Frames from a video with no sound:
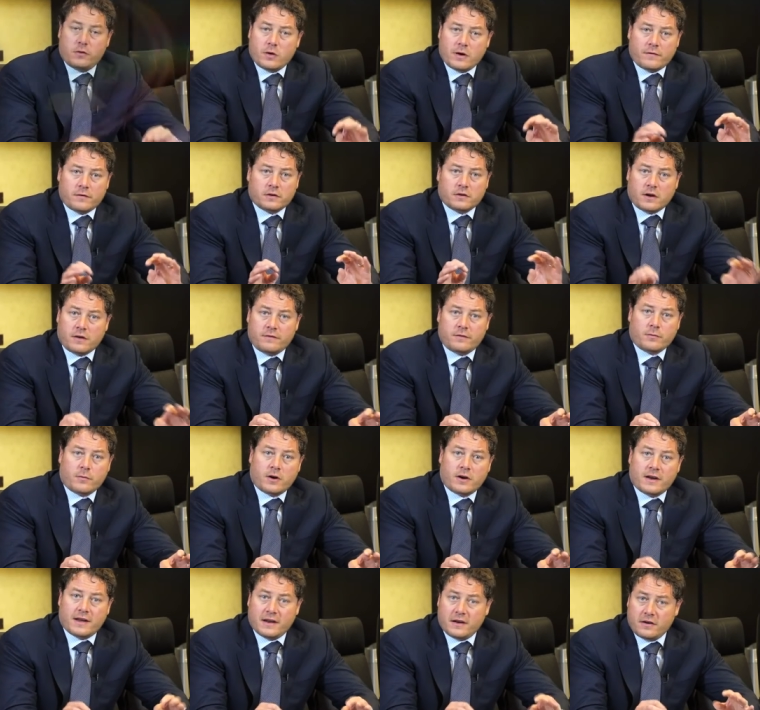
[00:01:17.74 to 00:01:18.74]
you have a loved
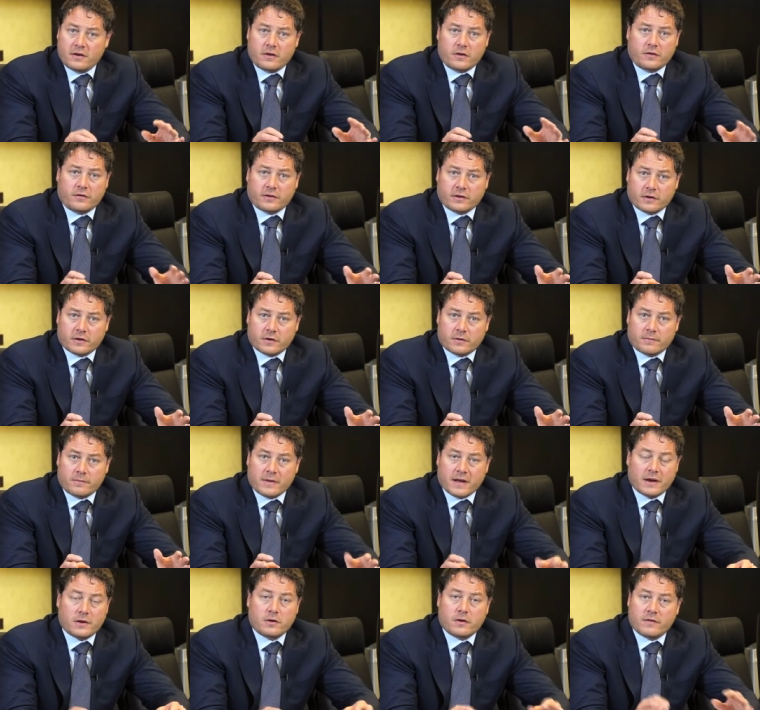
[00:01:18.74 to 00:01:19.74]
one in a nursing home
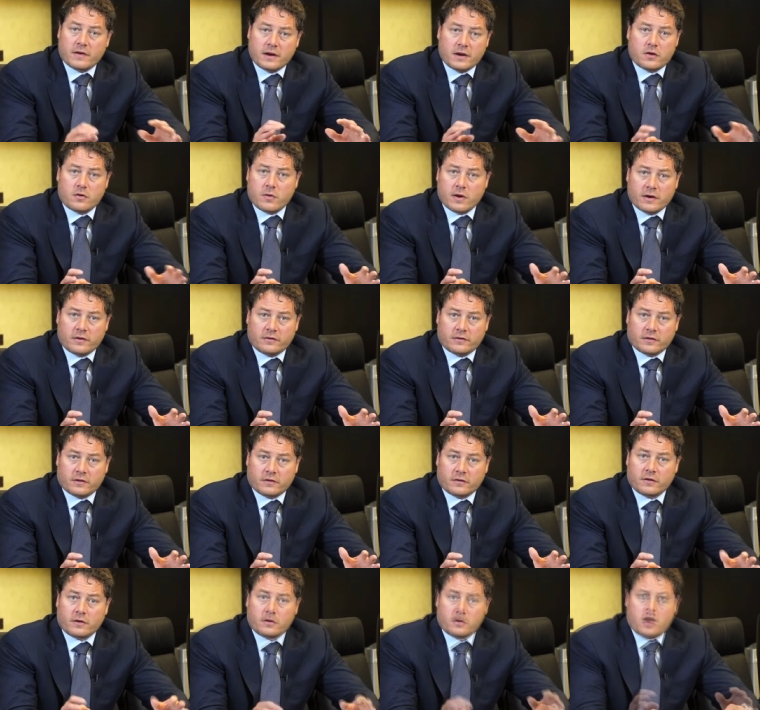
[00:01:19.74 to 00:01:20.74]
and you have any
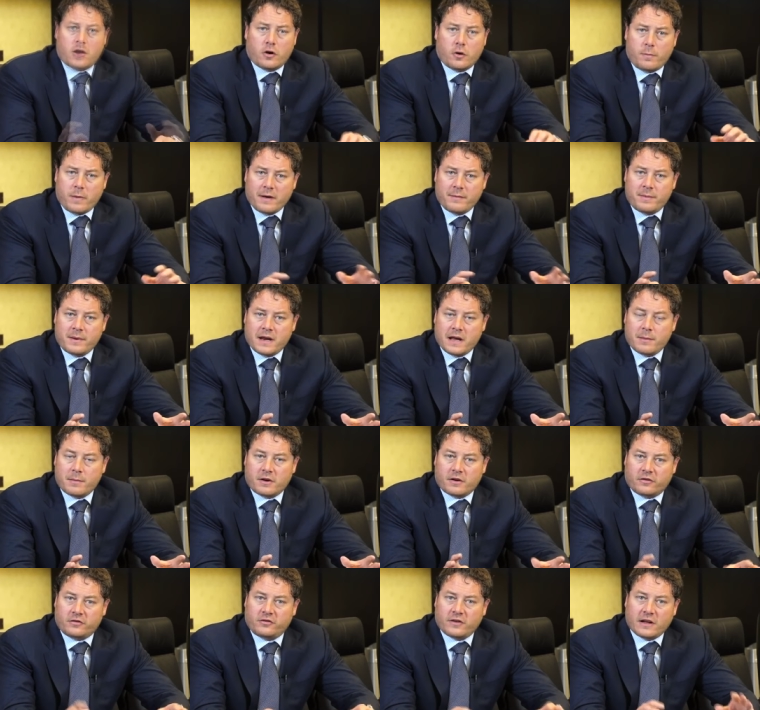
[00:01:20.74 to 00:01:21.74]
questions, I hope I've been able
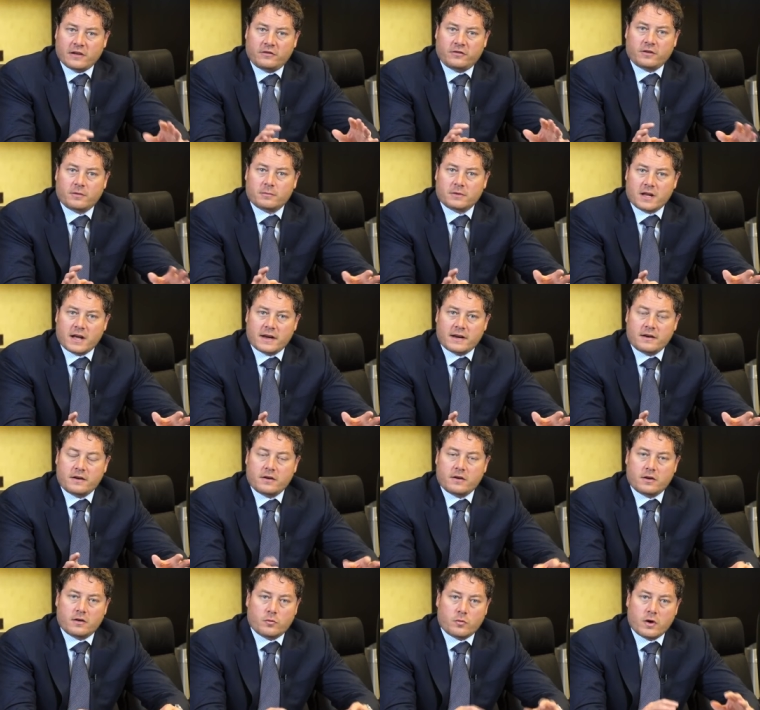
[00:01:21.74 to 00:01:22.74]
to shed some light
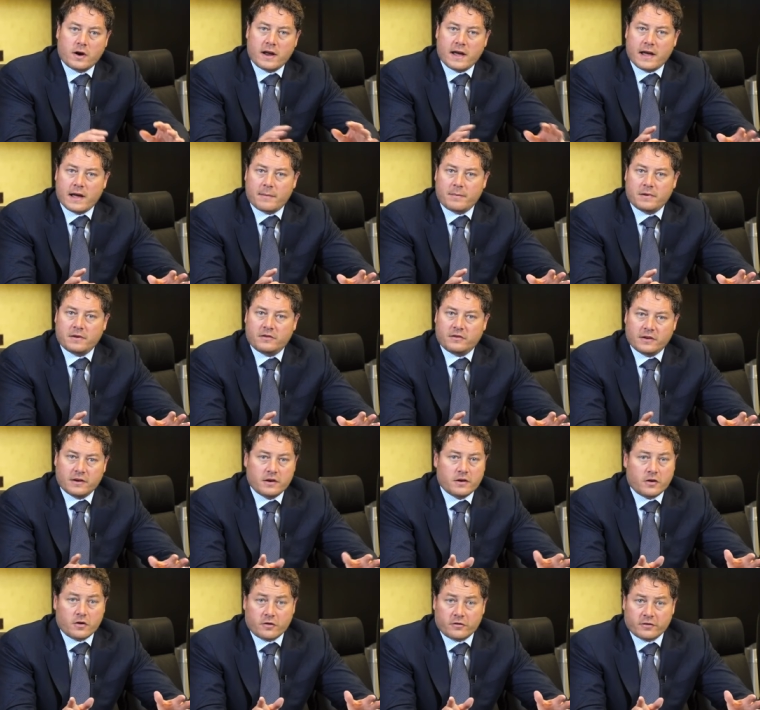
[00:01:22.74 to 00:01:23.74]
on what happens in a
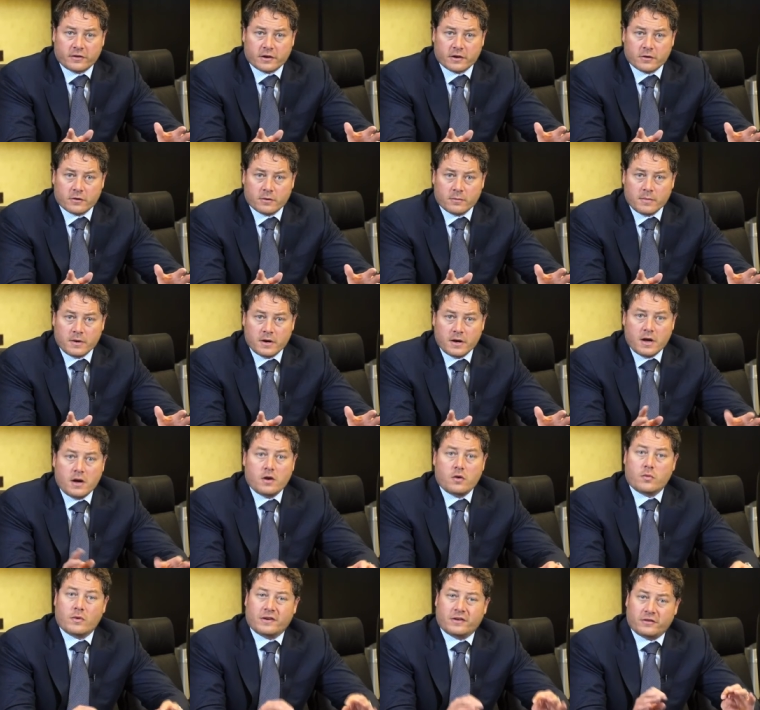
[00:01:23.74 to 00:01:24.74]
nursing home
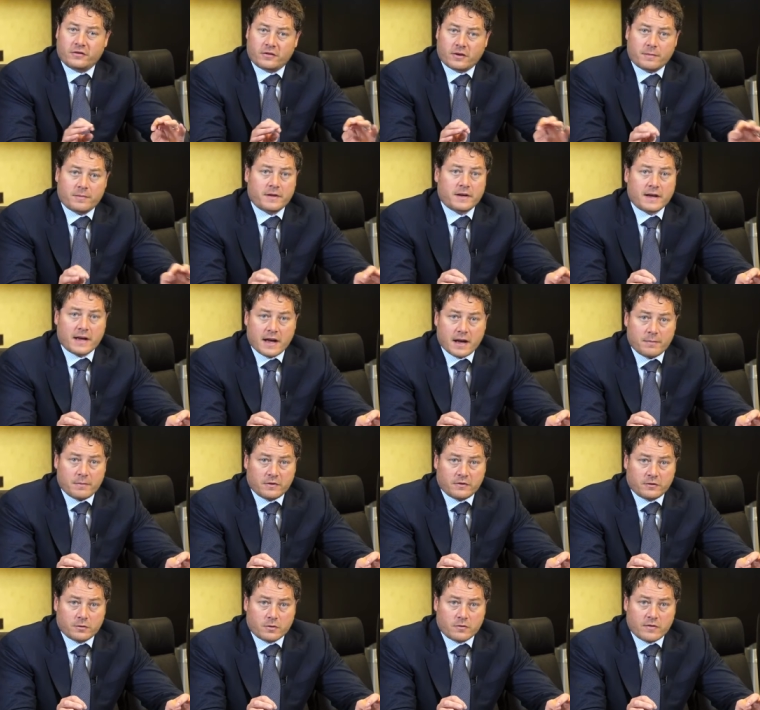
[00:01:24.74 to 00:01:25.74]
when something
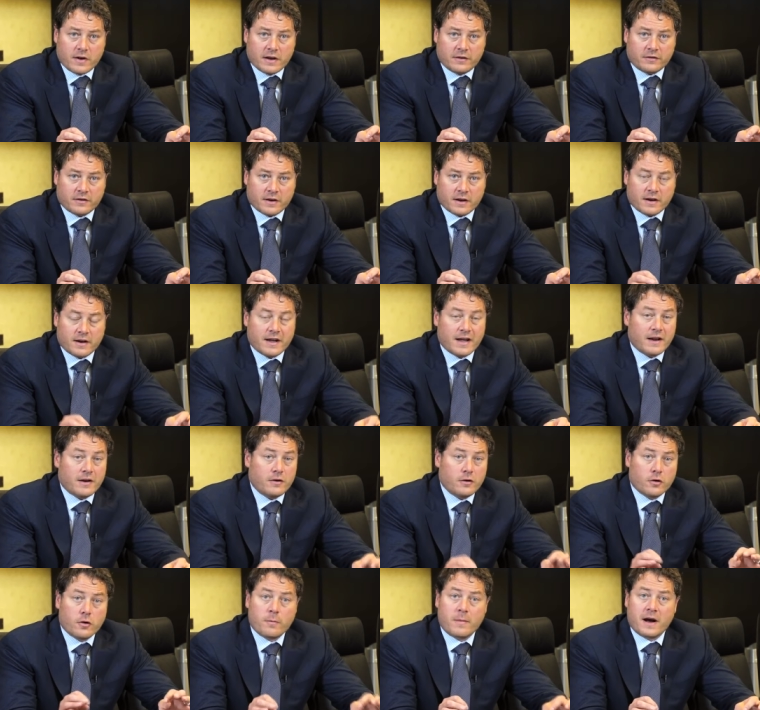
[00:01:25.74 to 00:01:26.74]
happens to a resident
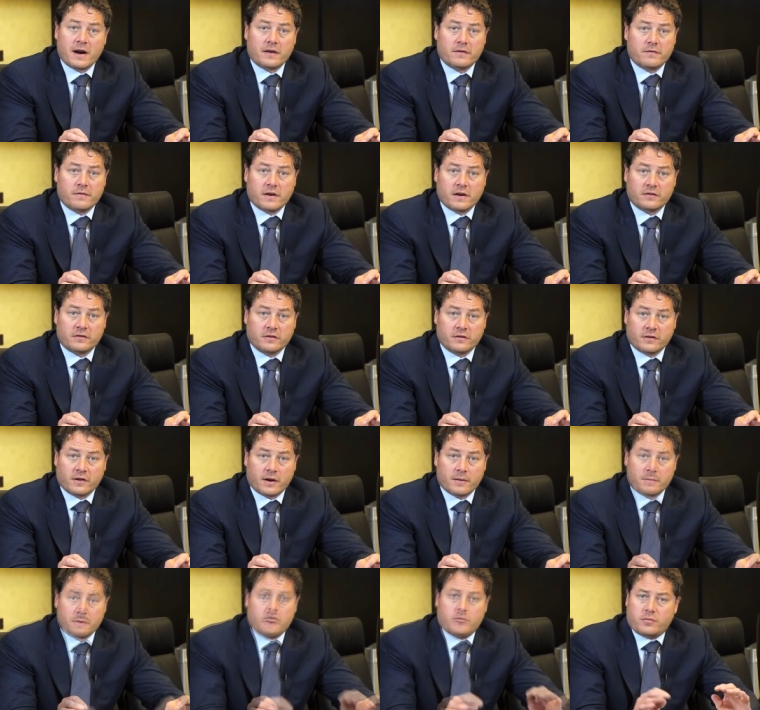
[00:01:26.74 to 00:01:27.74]
and nobody fesses
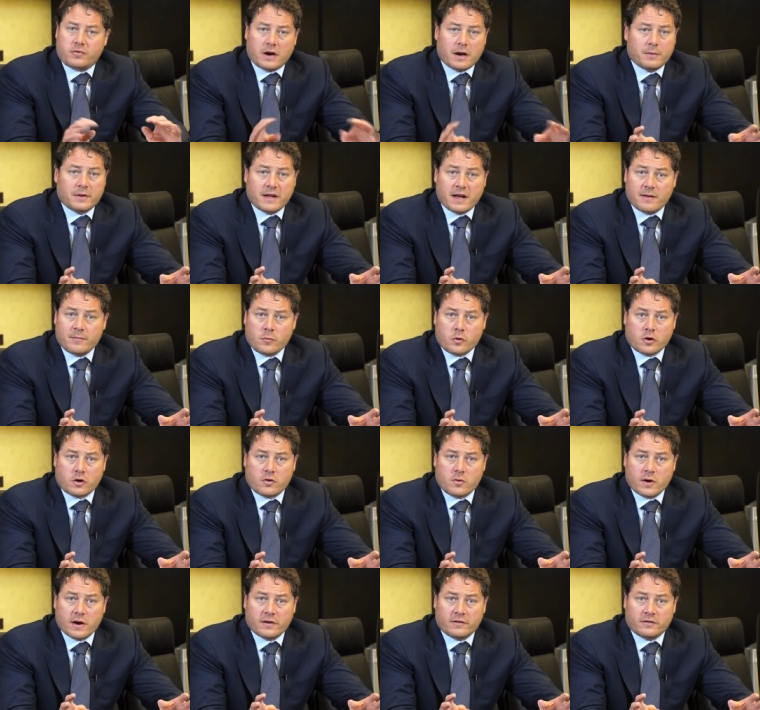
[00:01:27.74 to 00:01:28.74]
up. You probably have more
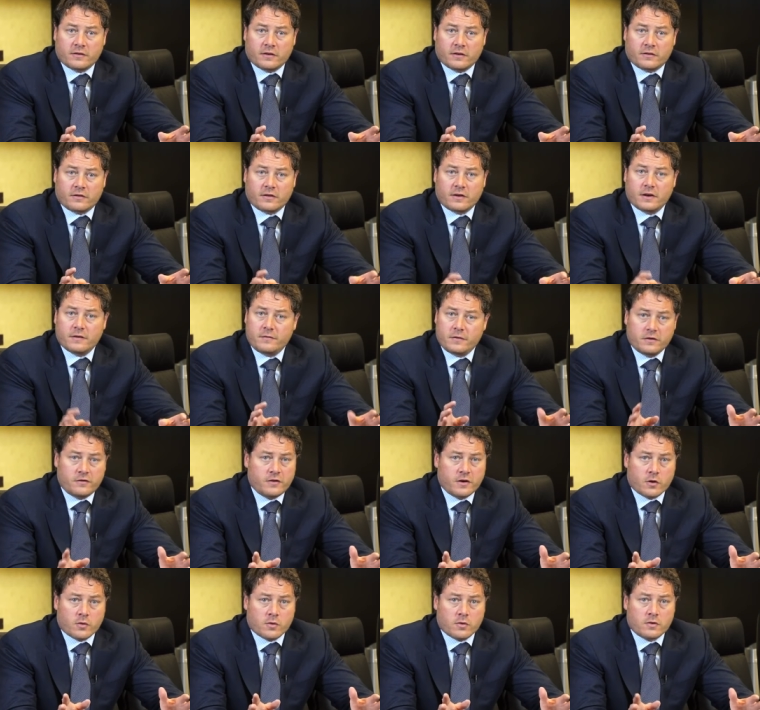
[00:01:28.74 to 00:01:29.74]
questions. If you
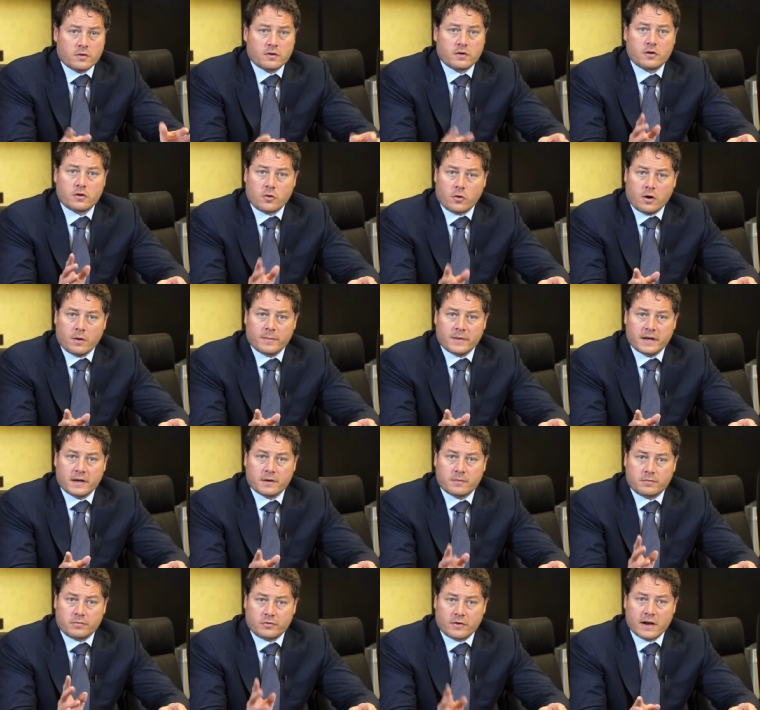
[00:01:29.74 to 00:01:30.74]
do, call
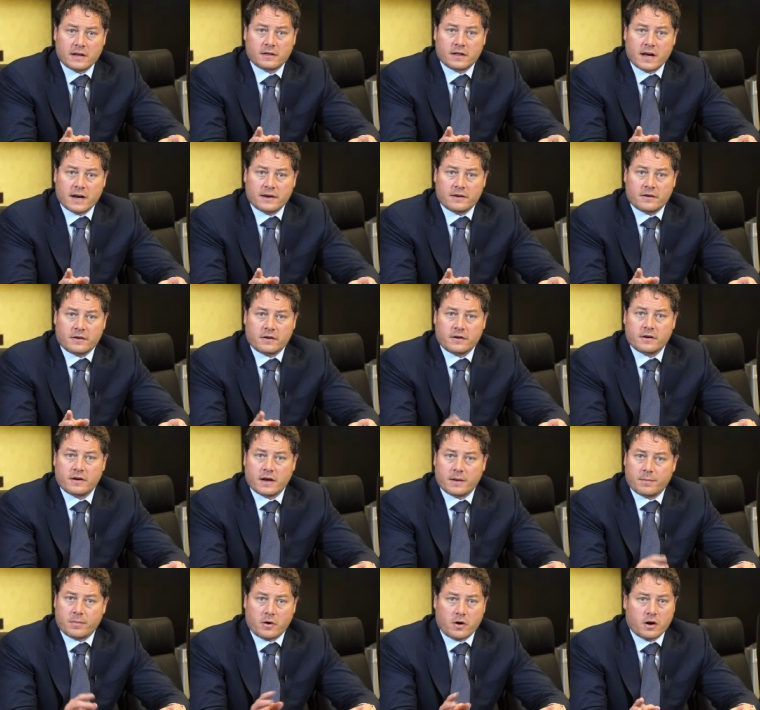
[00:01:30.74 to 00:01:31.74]
me, Brett Leitner,
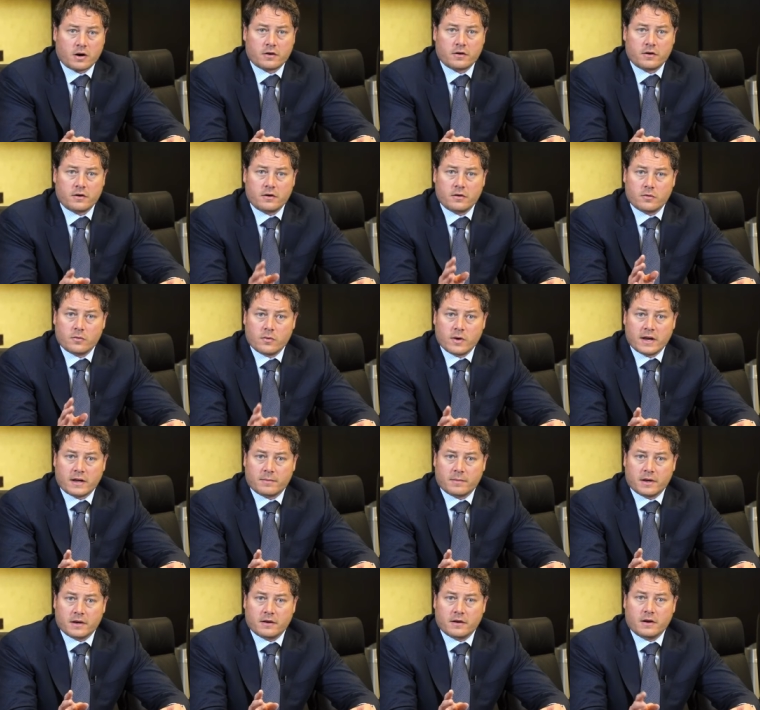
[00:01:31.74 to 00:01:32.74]
at Parker
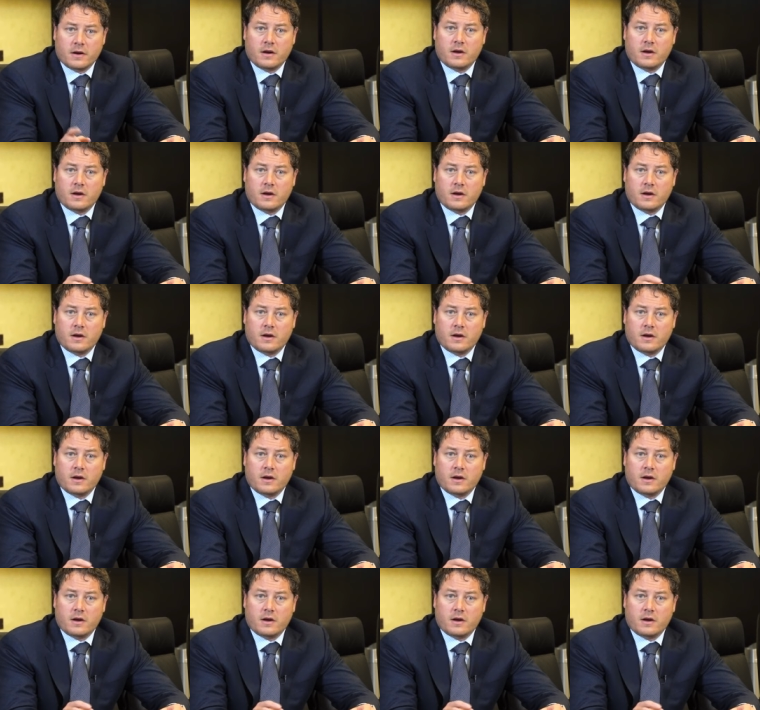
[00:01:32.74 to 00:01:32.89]
Waichman